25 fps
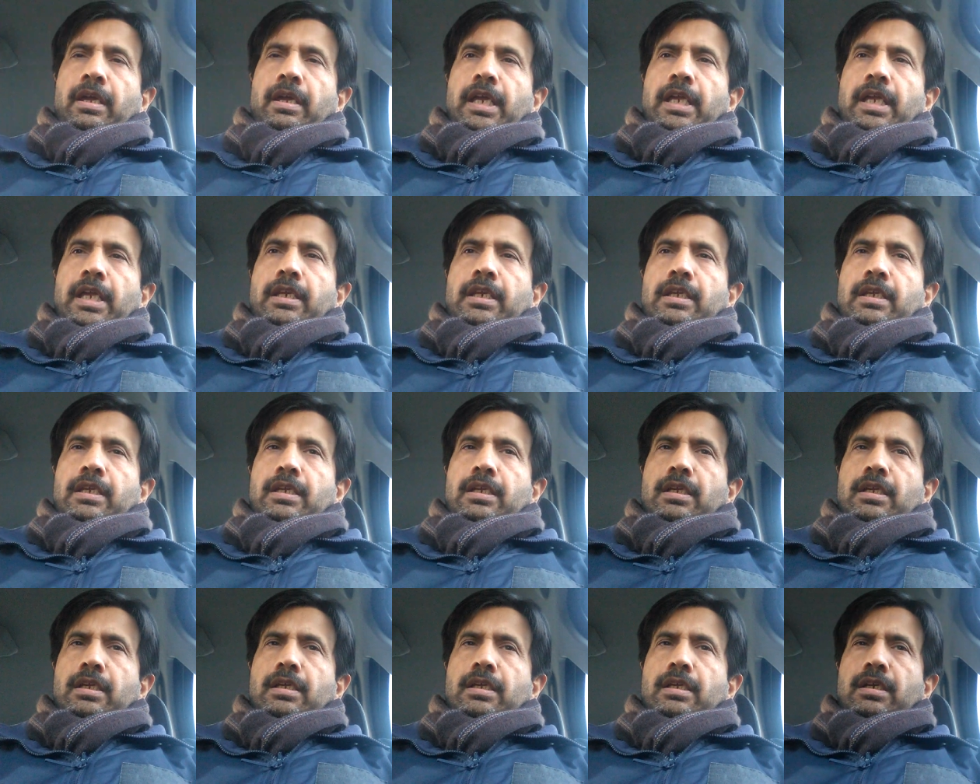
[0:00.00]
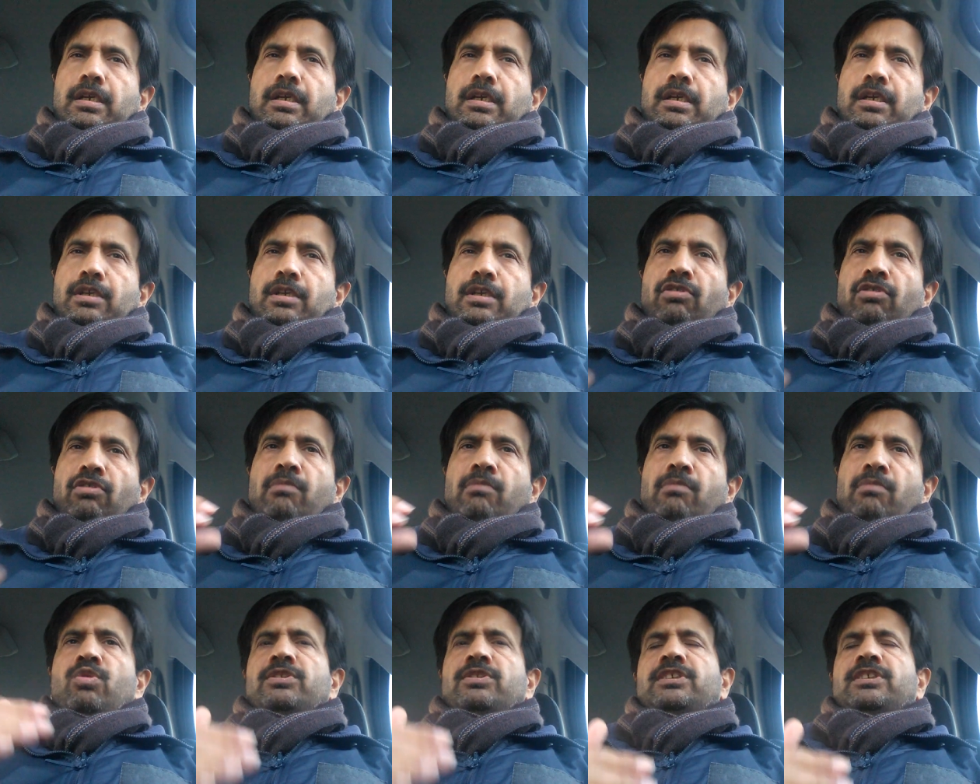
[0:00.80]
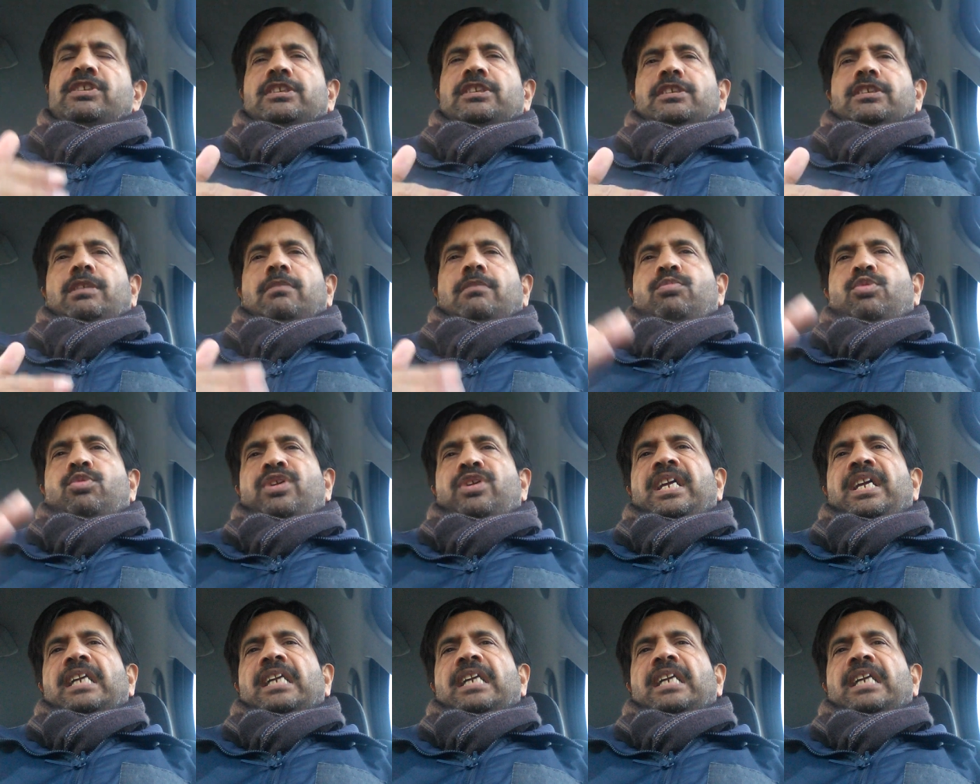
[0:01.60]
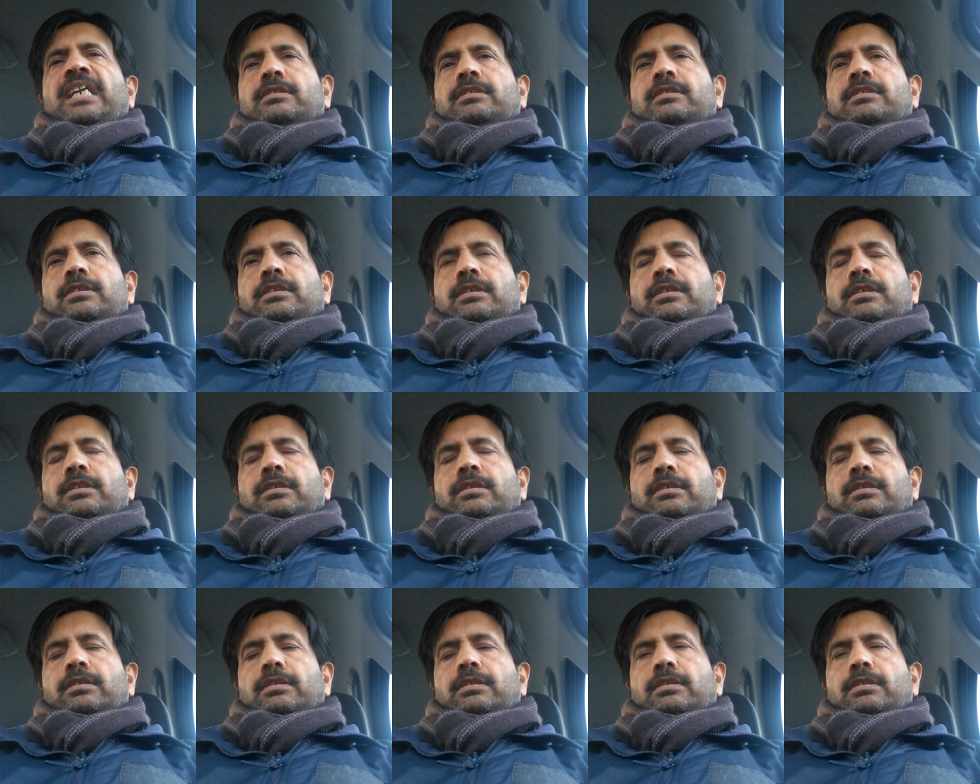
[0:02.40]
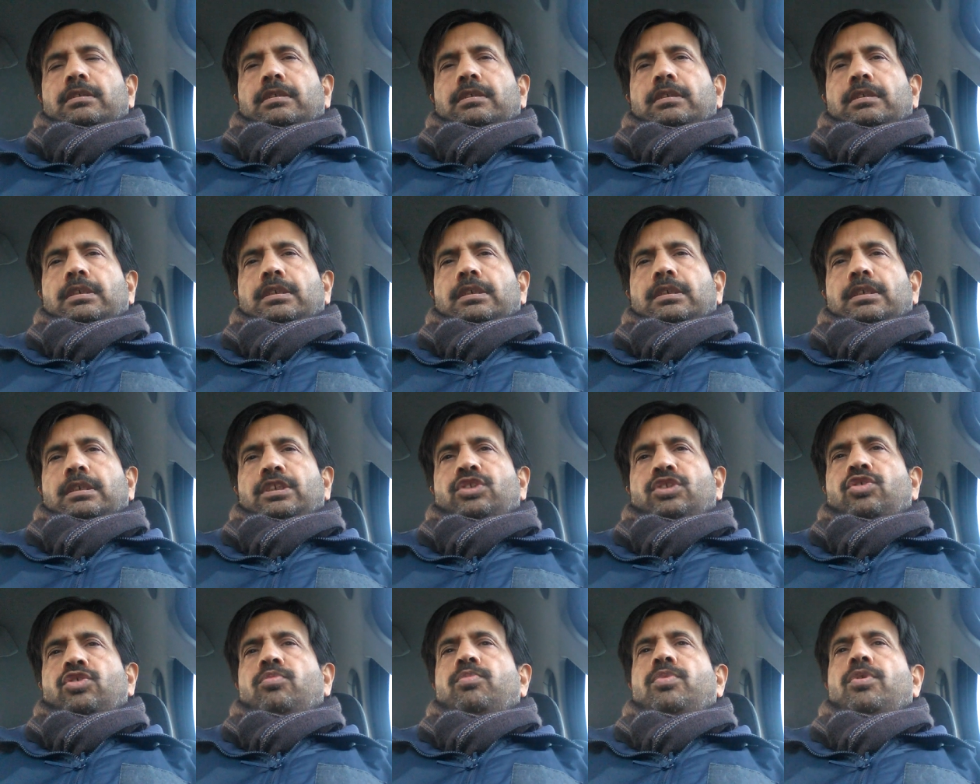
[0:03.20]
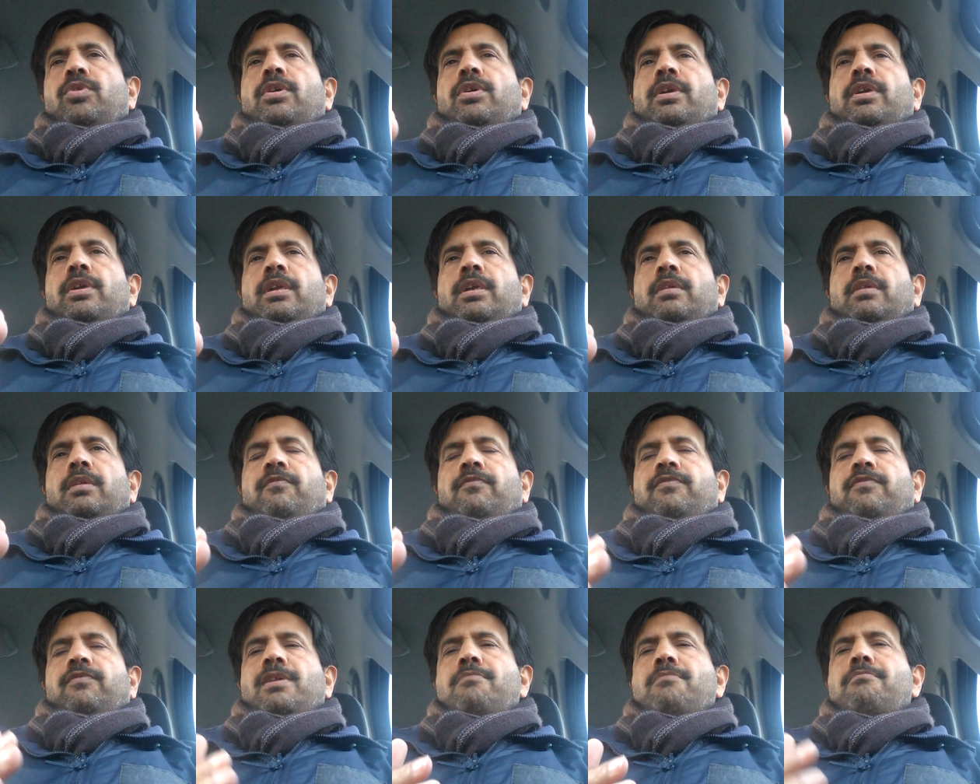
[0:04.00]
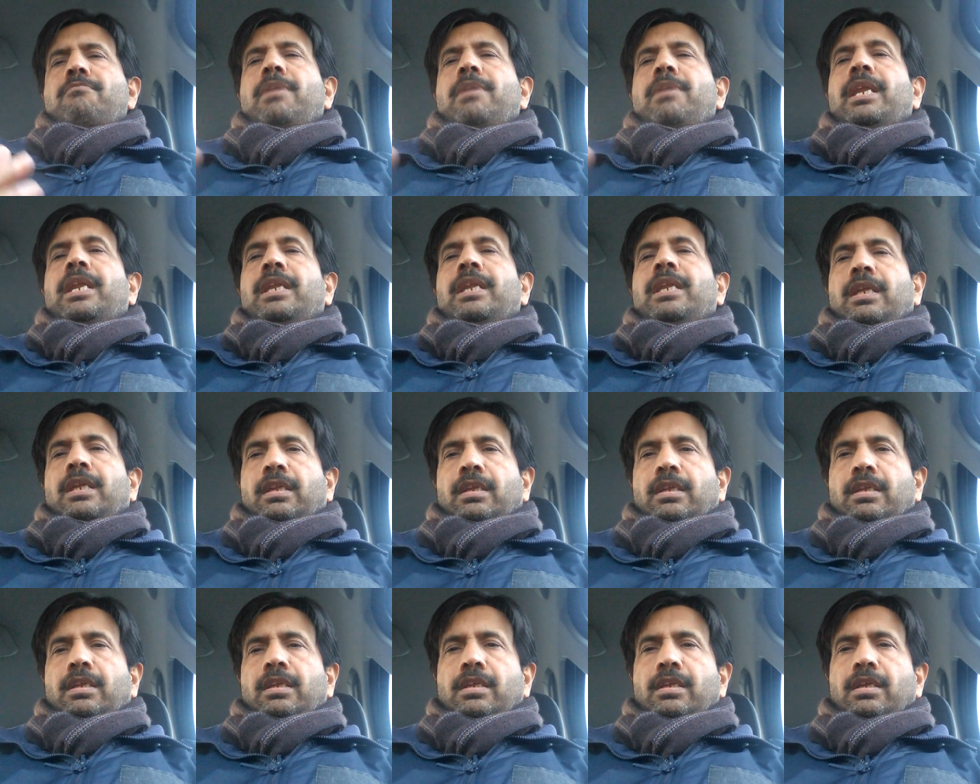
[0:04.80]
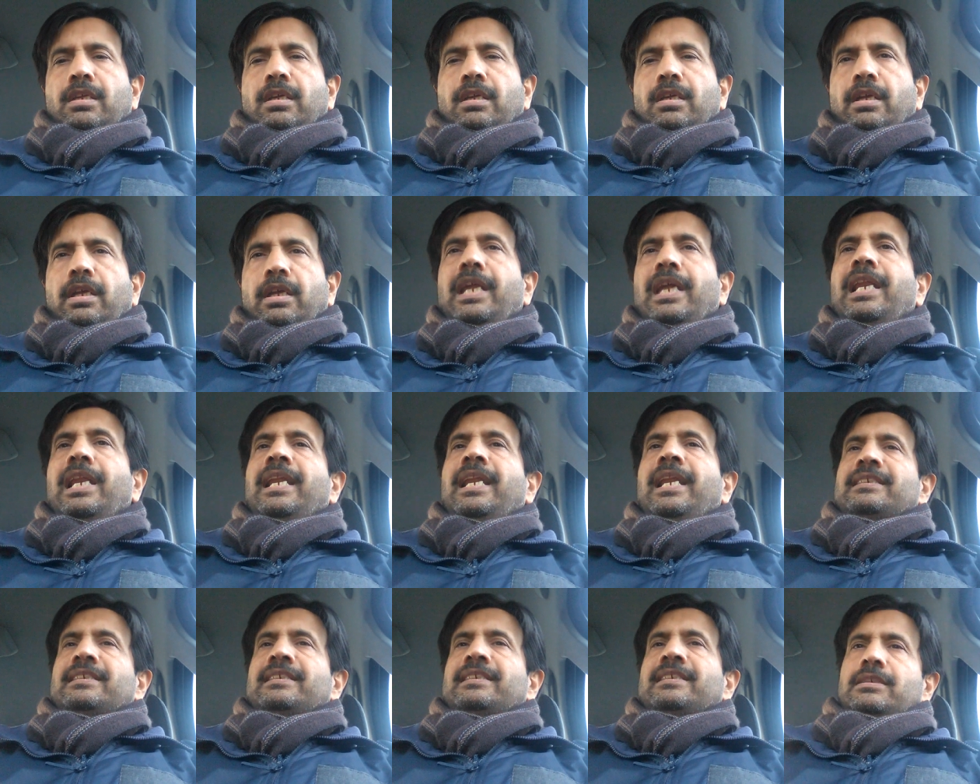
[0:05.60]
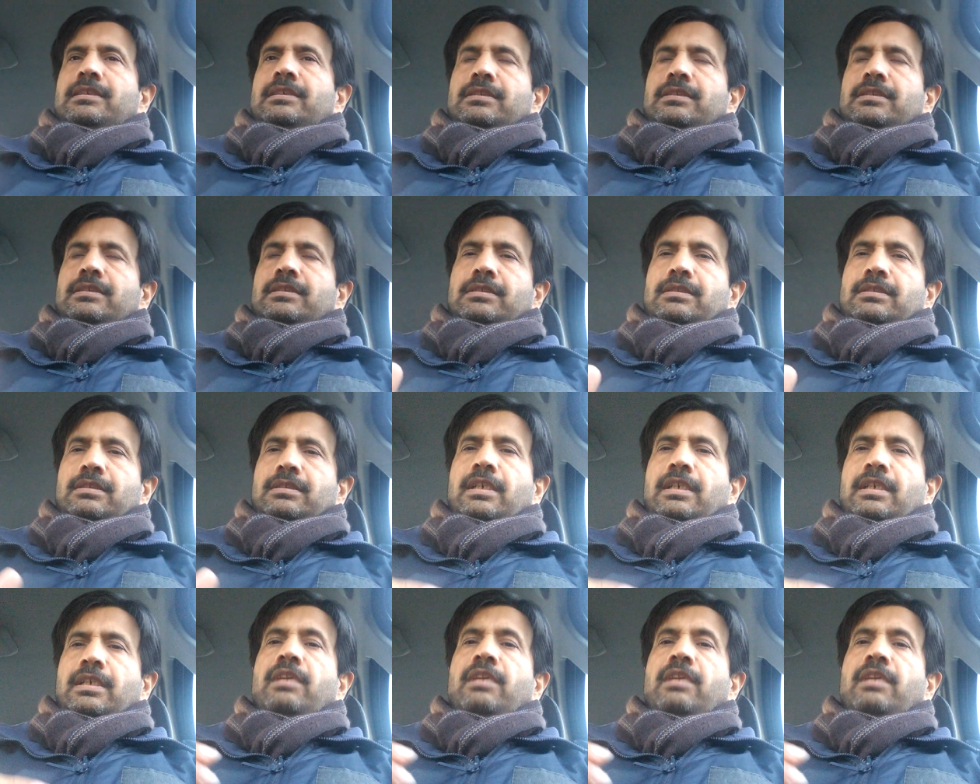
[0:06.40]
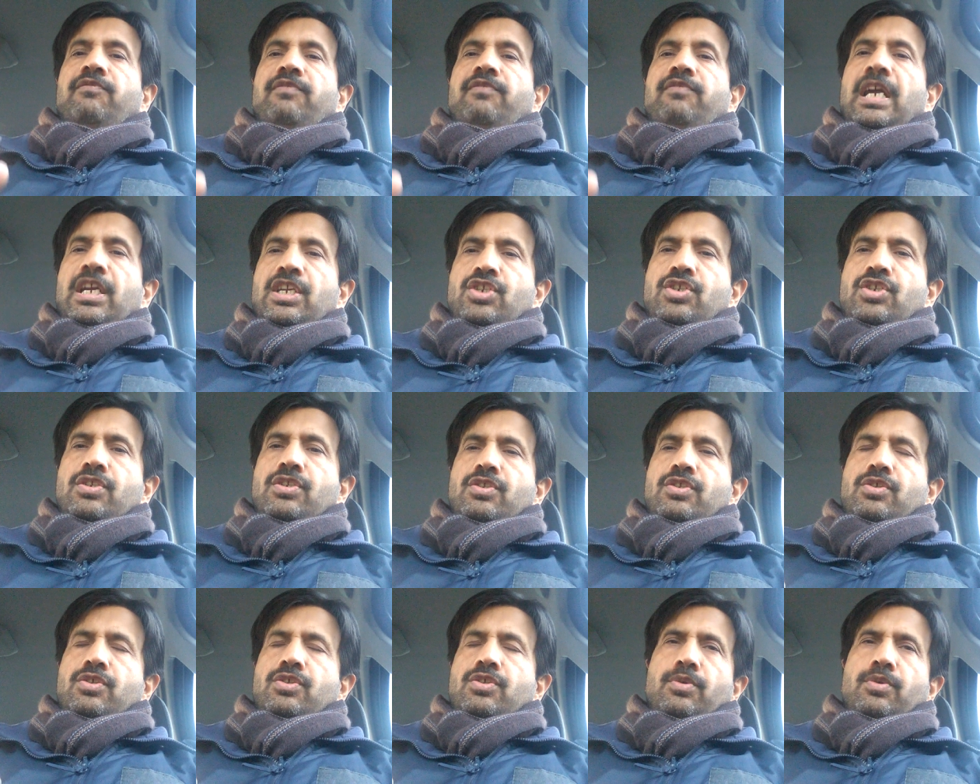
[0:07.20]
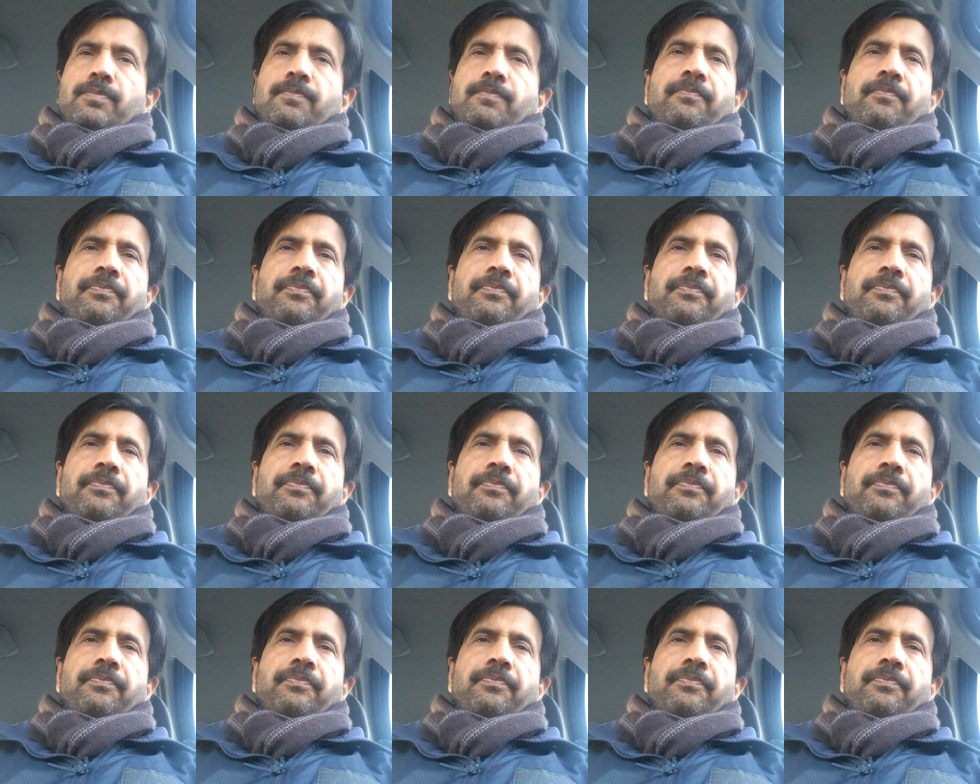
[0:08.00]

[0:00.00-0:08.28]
and uh, your immune system protects uh, uh your body from many illnesses and infections you know